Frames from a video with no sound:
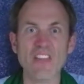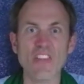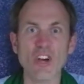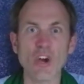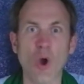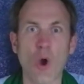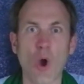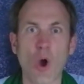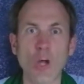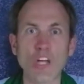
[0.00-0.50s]
the
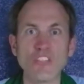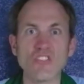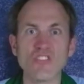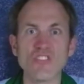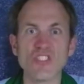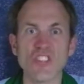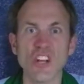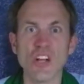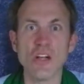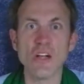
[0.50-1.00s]

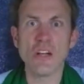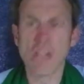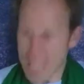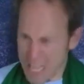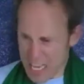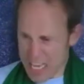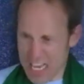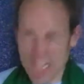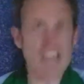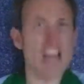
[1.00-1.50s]
coins.
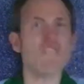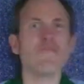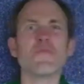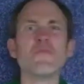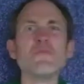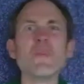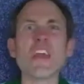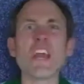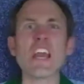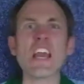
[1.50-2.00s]
"Give
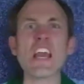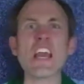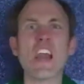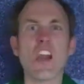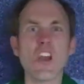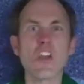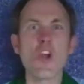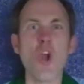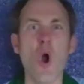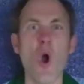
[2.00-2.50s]
me
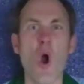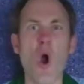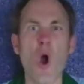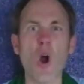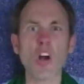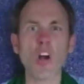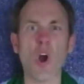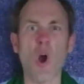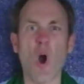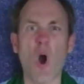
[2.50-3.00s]

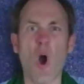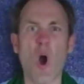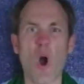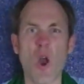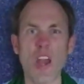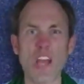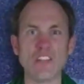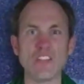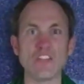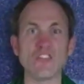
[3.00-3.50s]
your
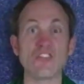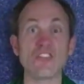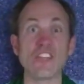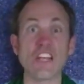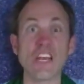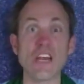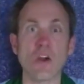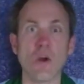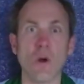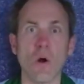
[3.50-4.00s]
coins,"
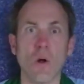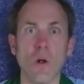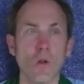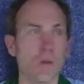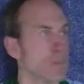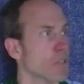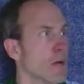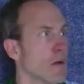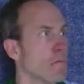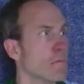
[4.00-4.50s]
he
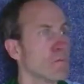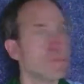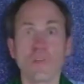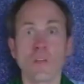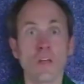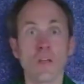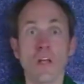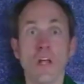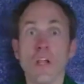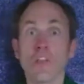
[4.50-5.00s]
called.
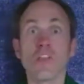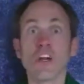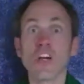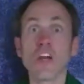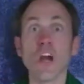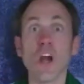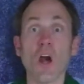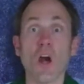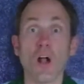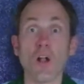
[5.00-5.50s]
The
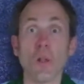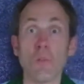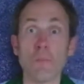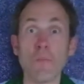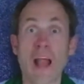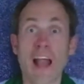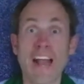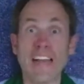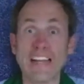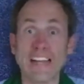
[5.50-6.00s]
girl
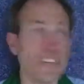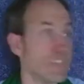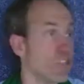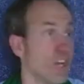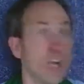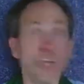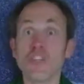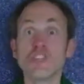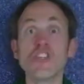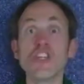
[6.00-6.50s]
panicked.
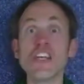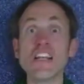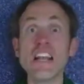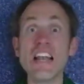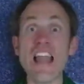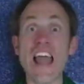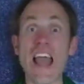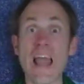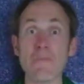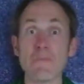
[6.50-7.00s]
She
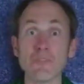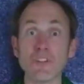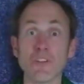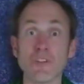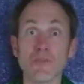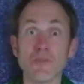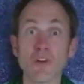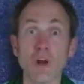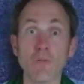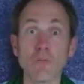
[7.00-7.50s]
leapt
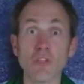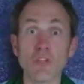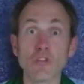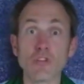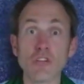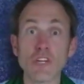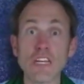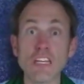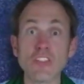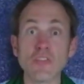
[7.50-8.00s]
from the
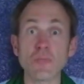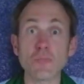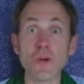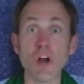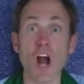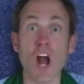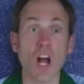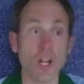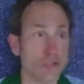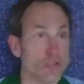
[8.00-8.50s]
tree's
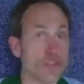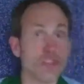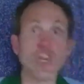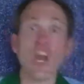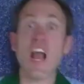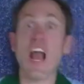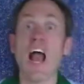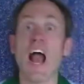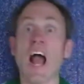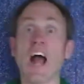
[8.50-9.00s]

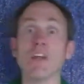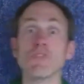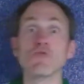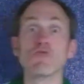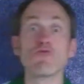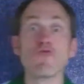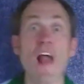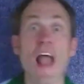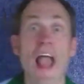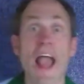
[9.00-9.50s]
branch
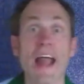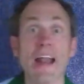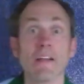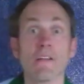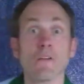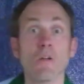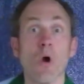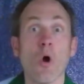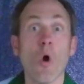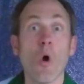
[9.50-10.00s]
and
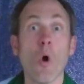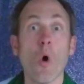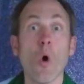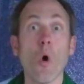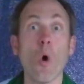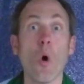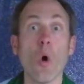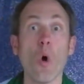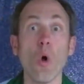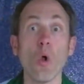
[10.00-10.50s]
ran
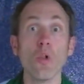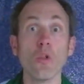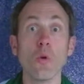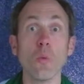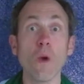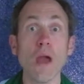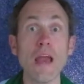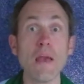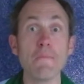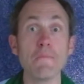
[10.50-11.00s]
all the
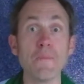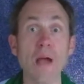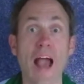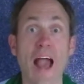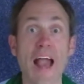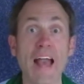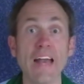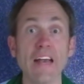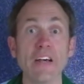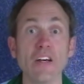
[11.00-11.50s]
way
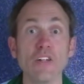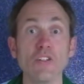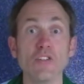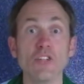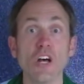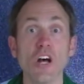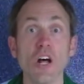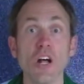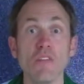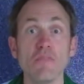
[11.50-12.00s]
back to
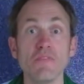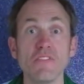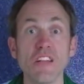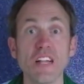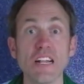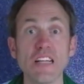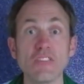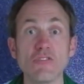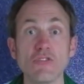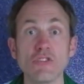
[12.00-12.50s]
her
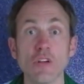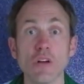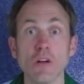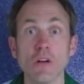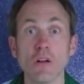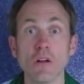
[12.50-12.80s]
village.